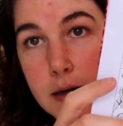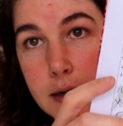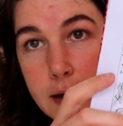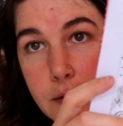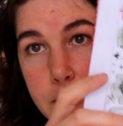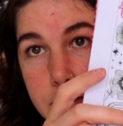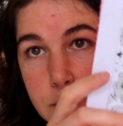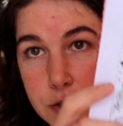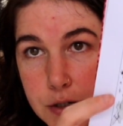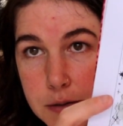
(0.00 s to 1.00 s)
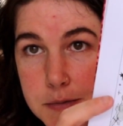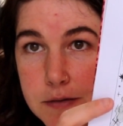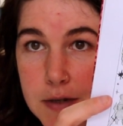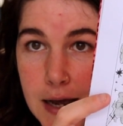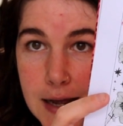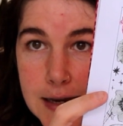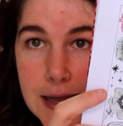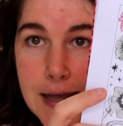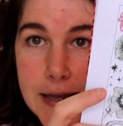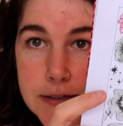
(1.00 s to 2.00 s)
Now, in terms of
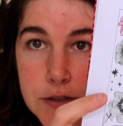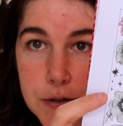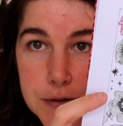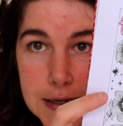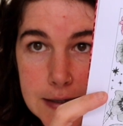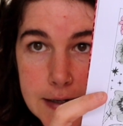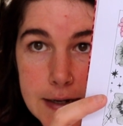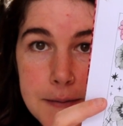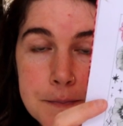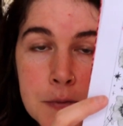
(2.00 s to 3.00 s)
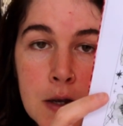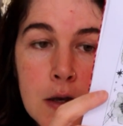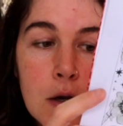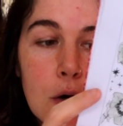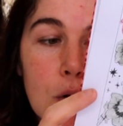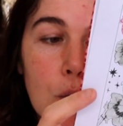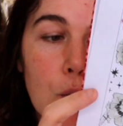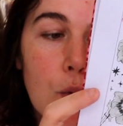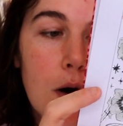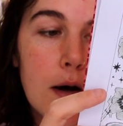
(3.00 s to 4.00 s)
color and tonality,
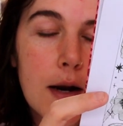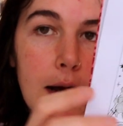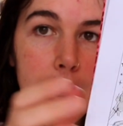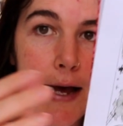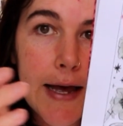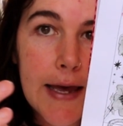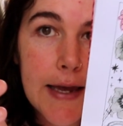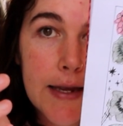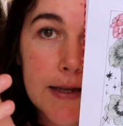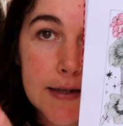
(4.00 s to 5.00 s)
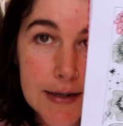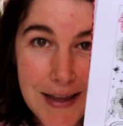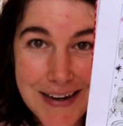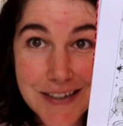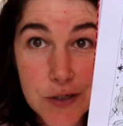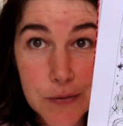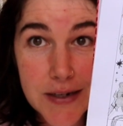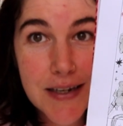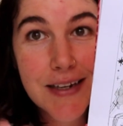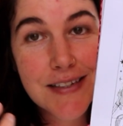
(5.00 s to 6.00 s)
what I like
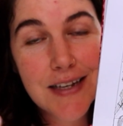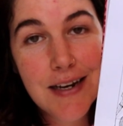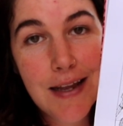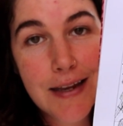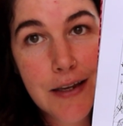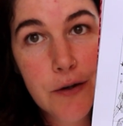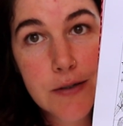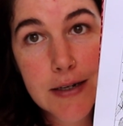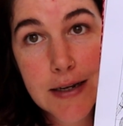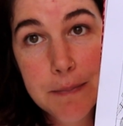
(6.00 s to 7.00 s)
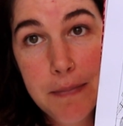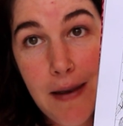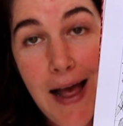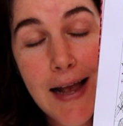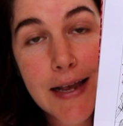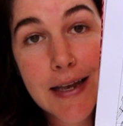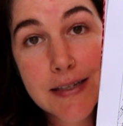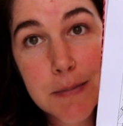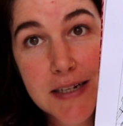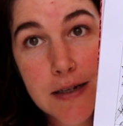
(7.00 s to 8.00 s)
doing is I like using a black
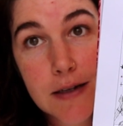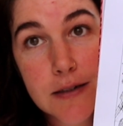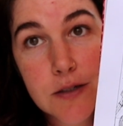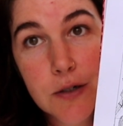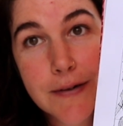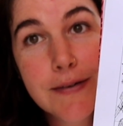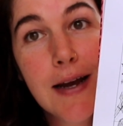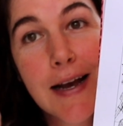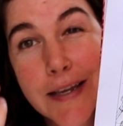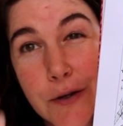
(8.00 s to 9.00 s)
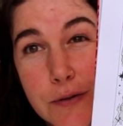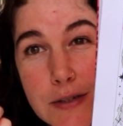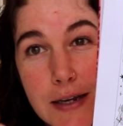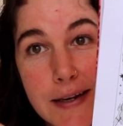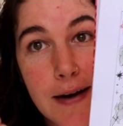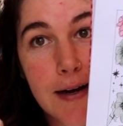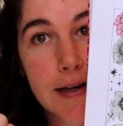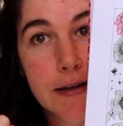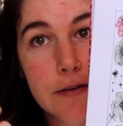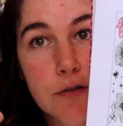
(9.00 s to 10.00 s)
as my darkest tone. I use a
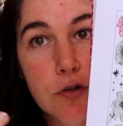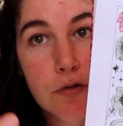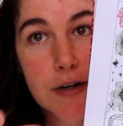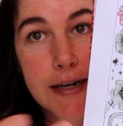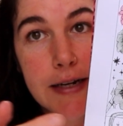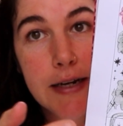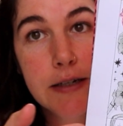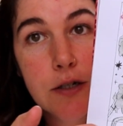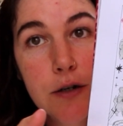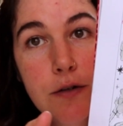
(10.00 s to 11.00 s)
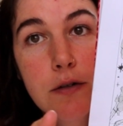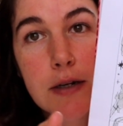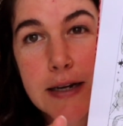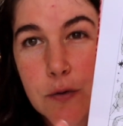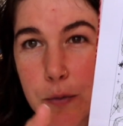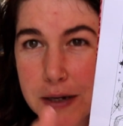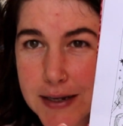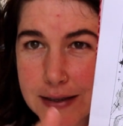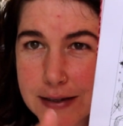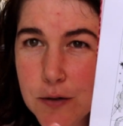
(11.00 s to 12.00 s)
kind of greeny tone, and it will be
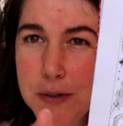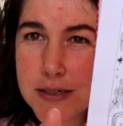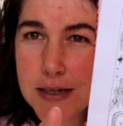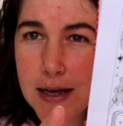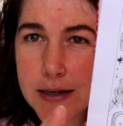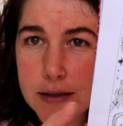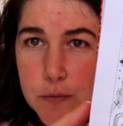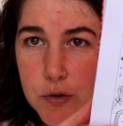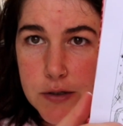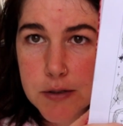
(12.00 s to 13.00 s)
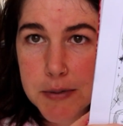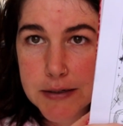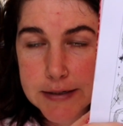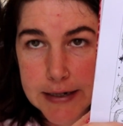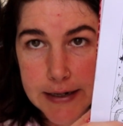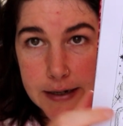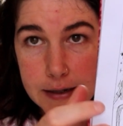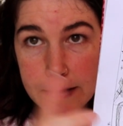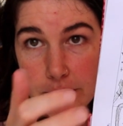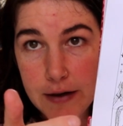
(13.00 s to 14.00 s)
a little bit darker than what's depicted here
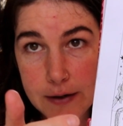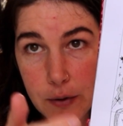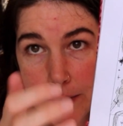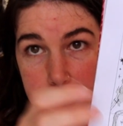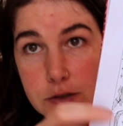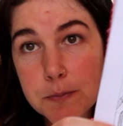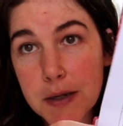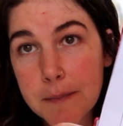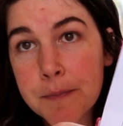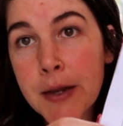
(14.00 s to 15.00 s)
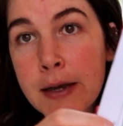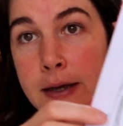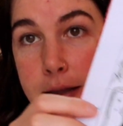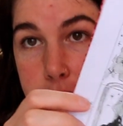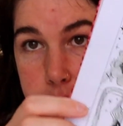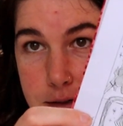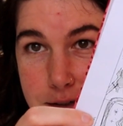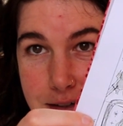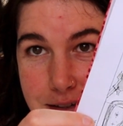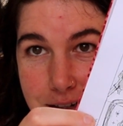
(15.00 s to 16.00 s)
in the final image, but this is
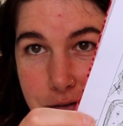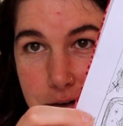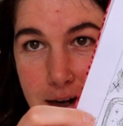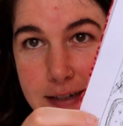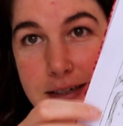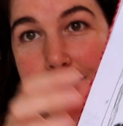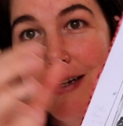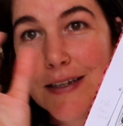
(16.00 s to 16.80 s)
just to give an idea.